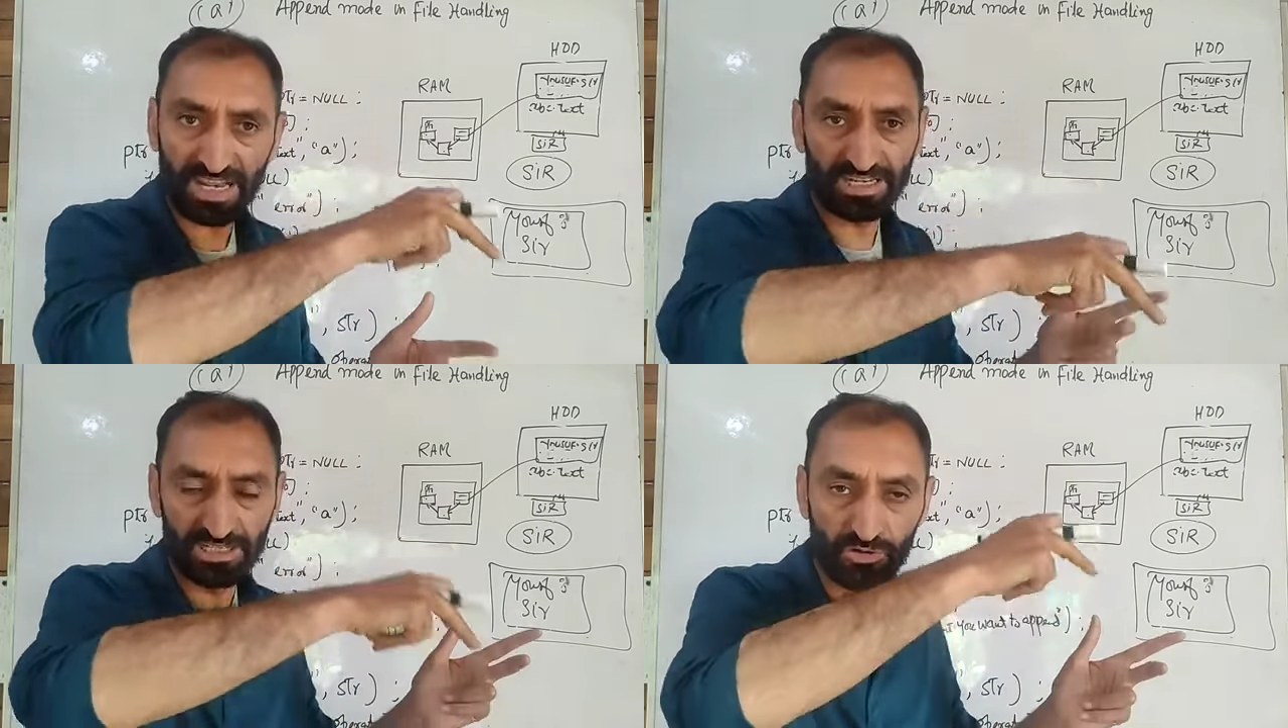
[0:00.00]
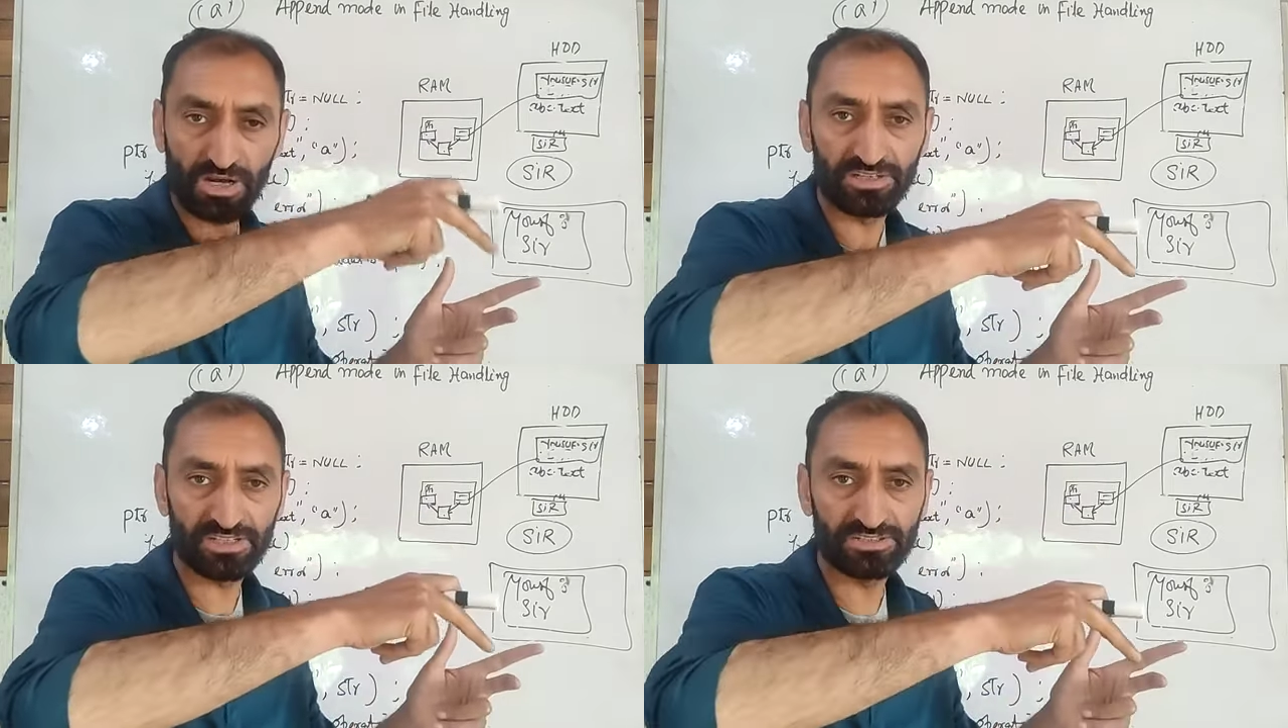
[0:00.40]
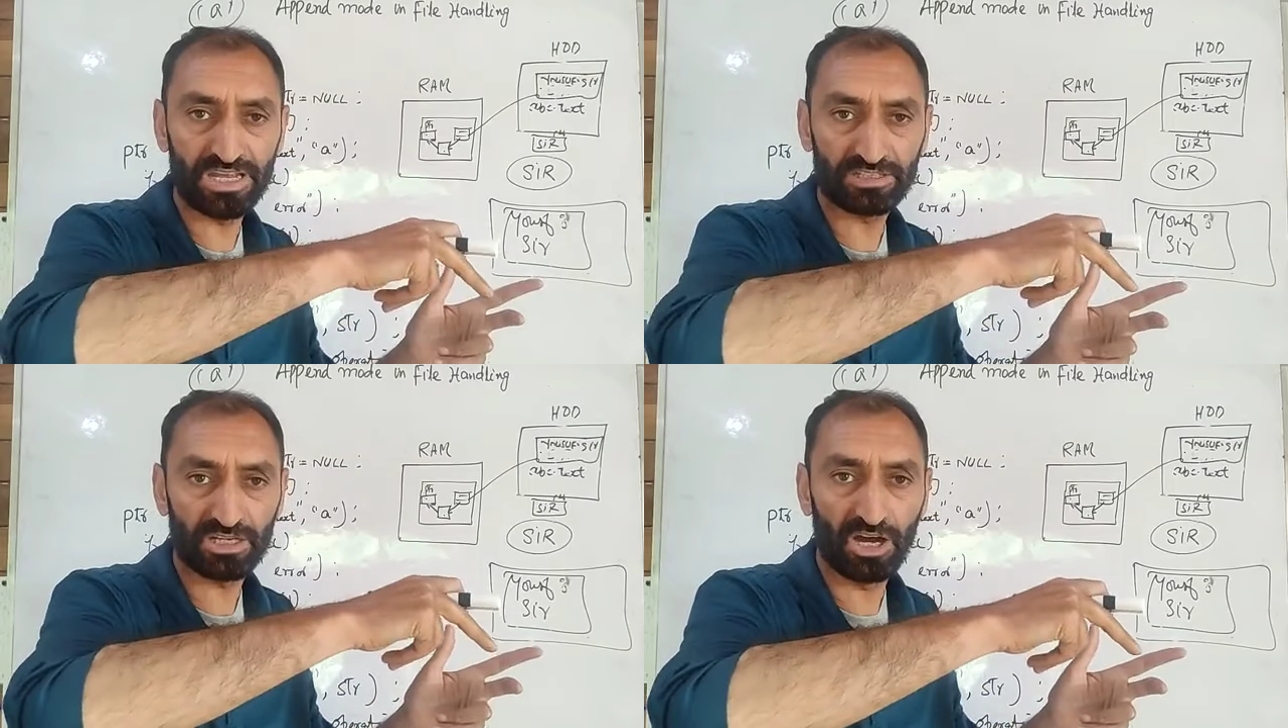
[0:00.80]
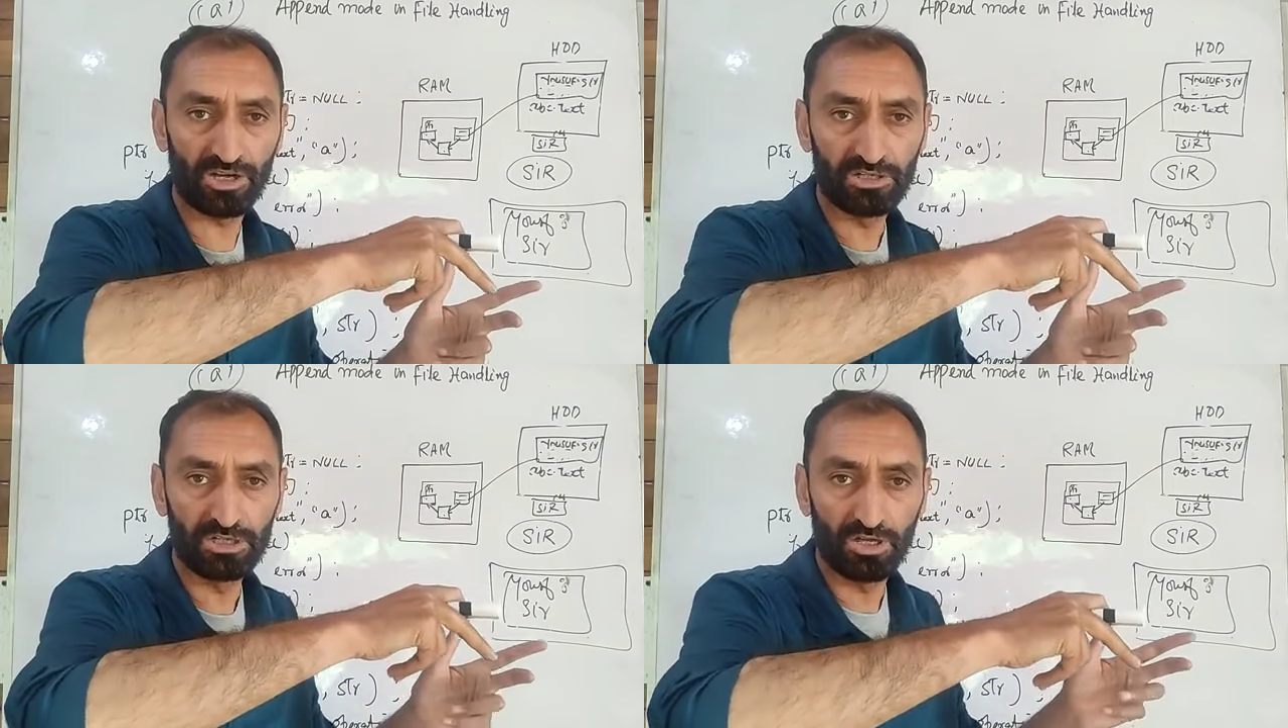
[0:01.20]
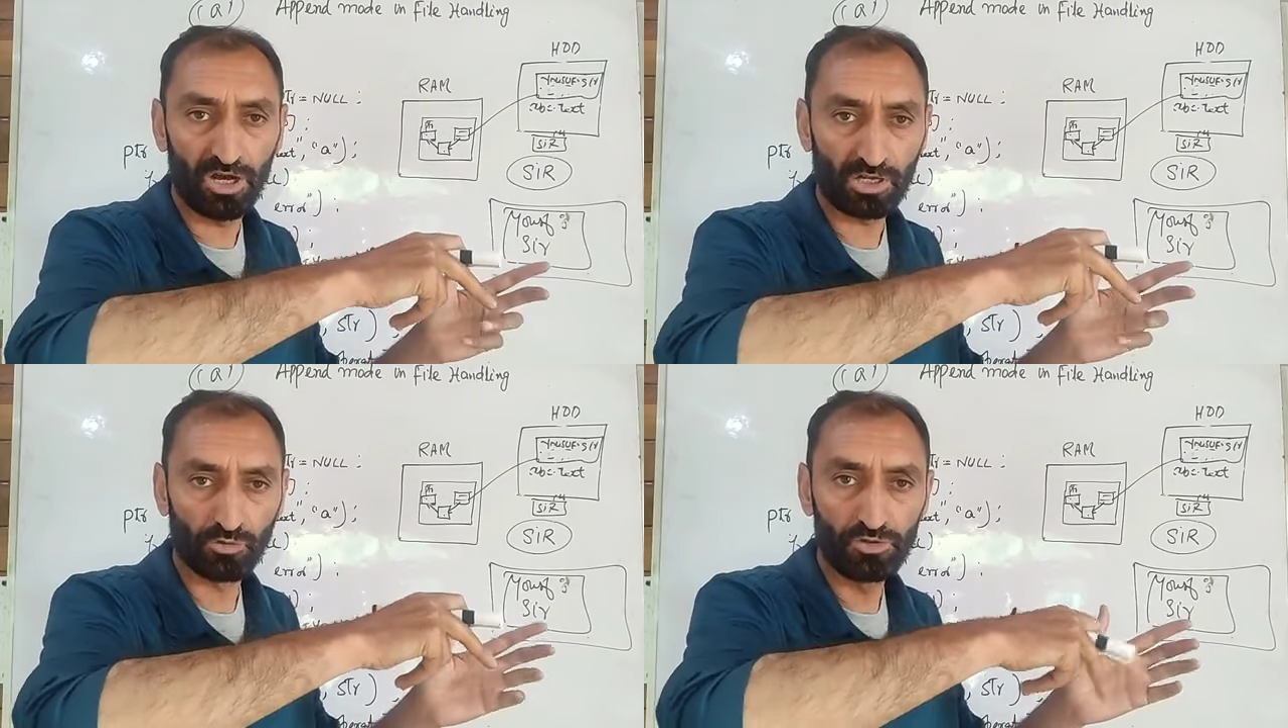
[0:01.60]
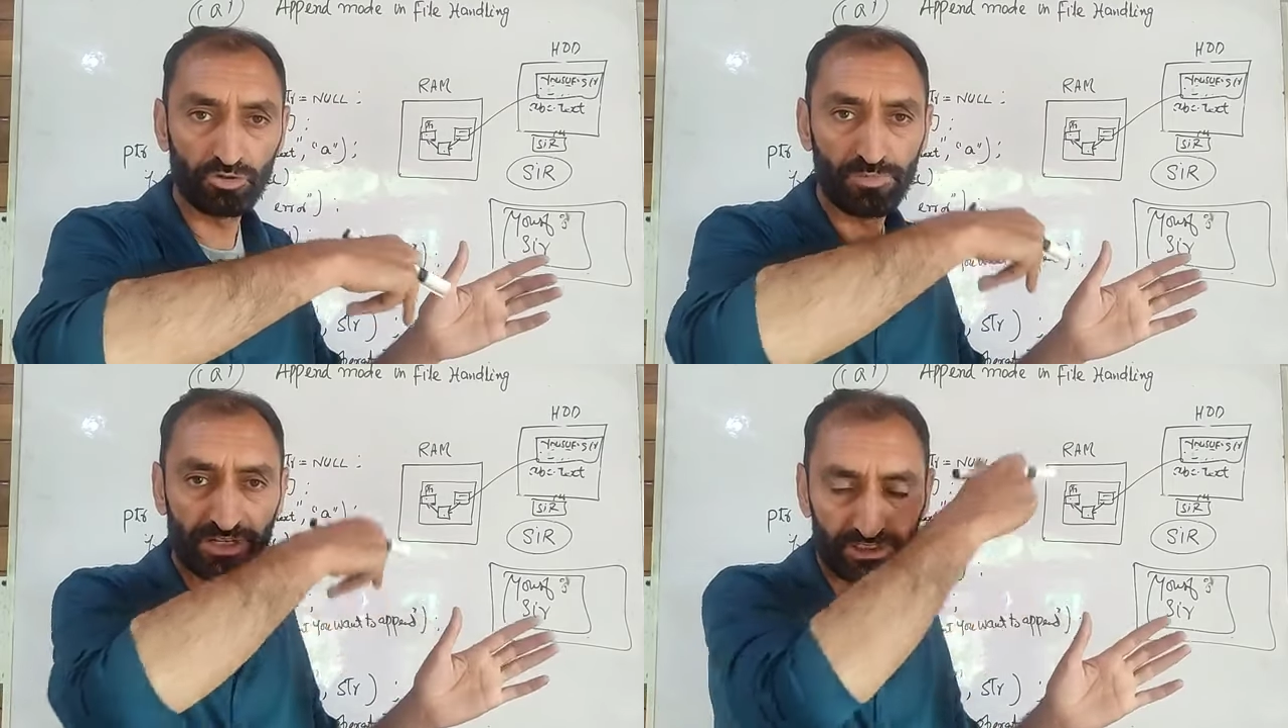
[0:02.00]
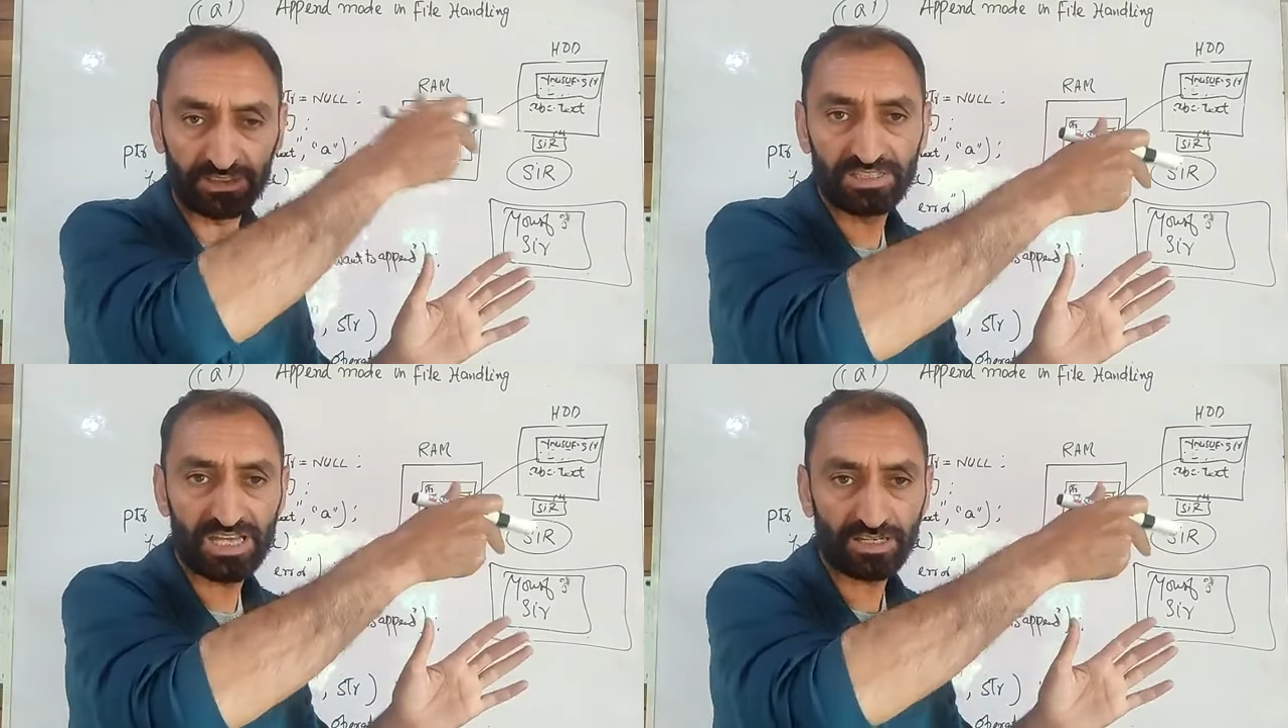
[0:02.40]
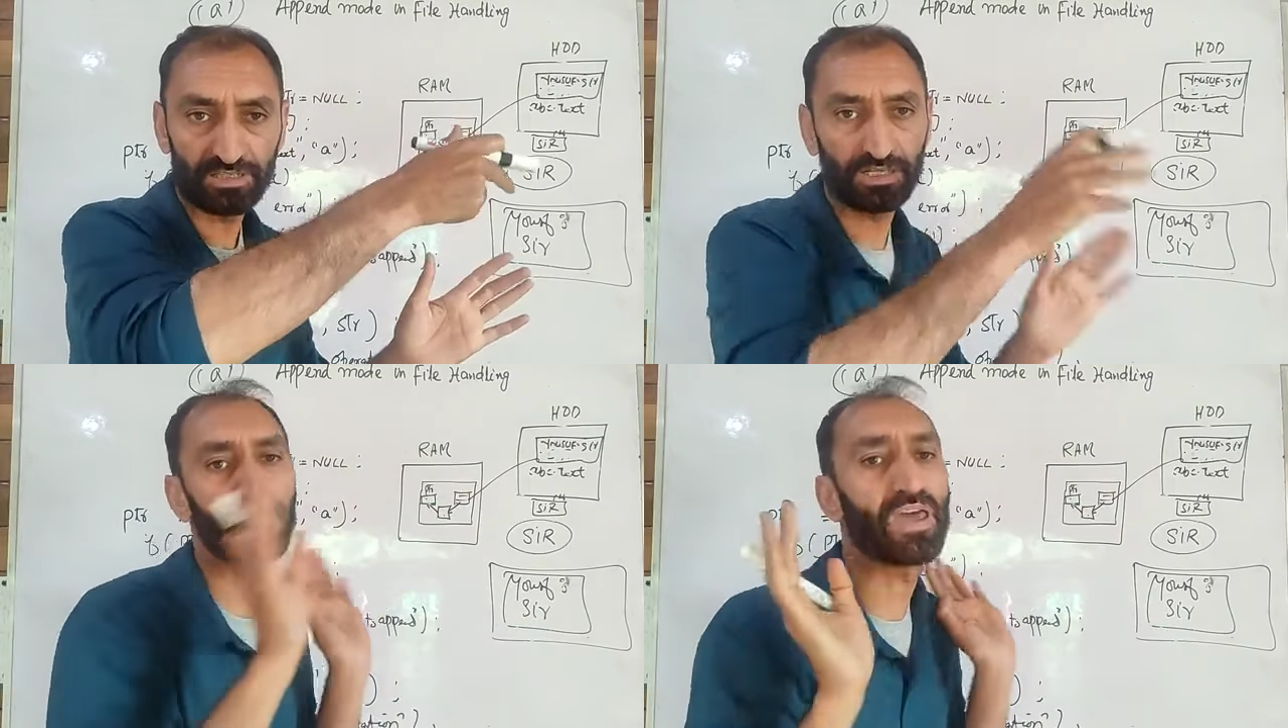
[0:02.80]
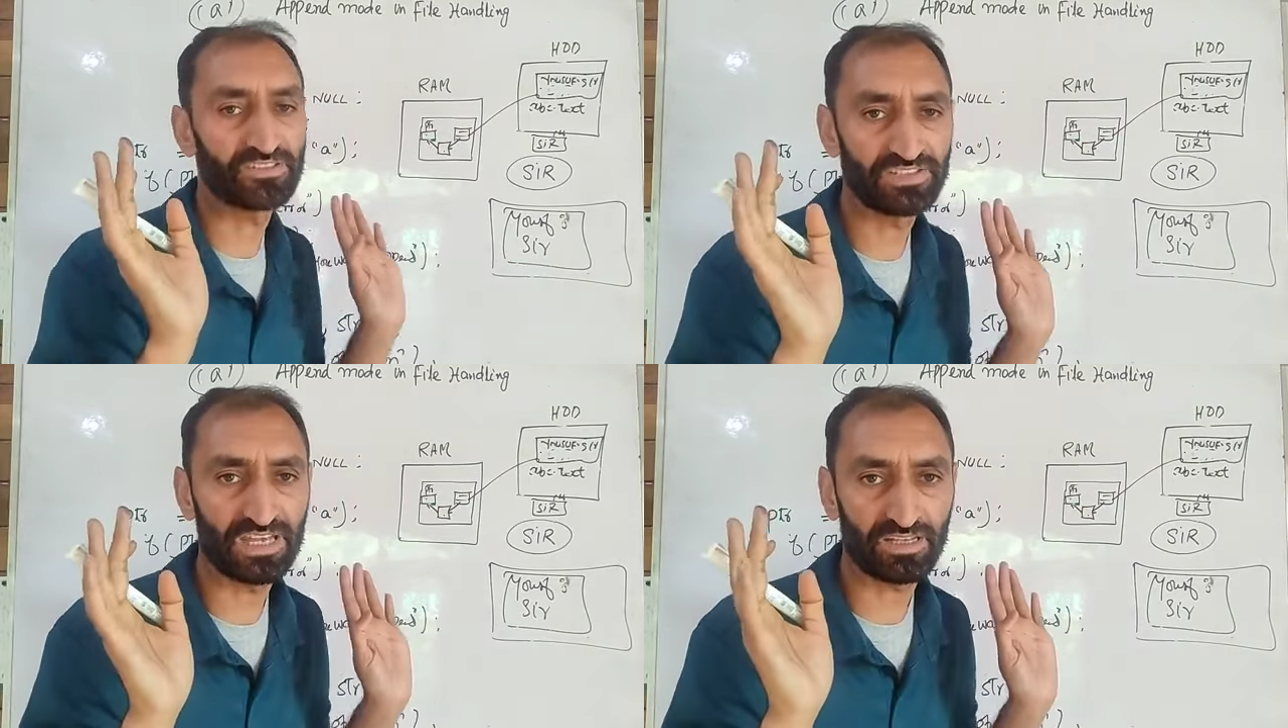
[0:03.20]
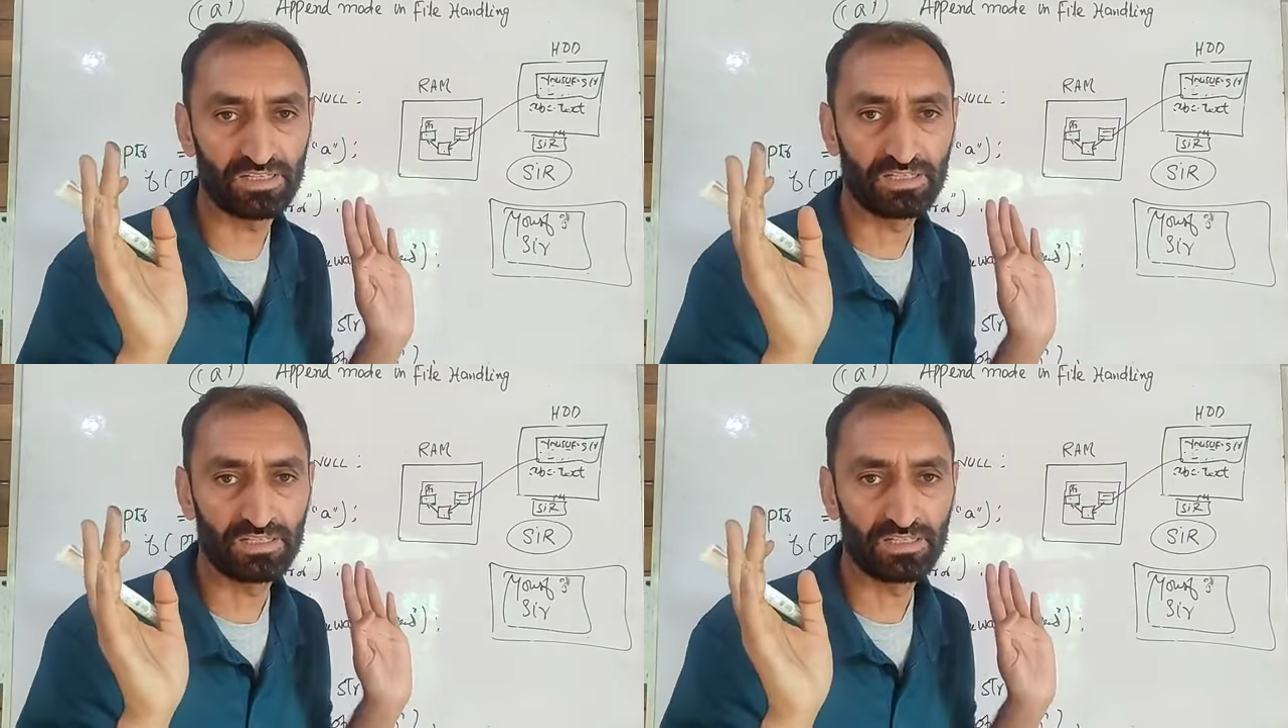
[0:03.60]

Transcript: and the new contents that are going to be written there remains there.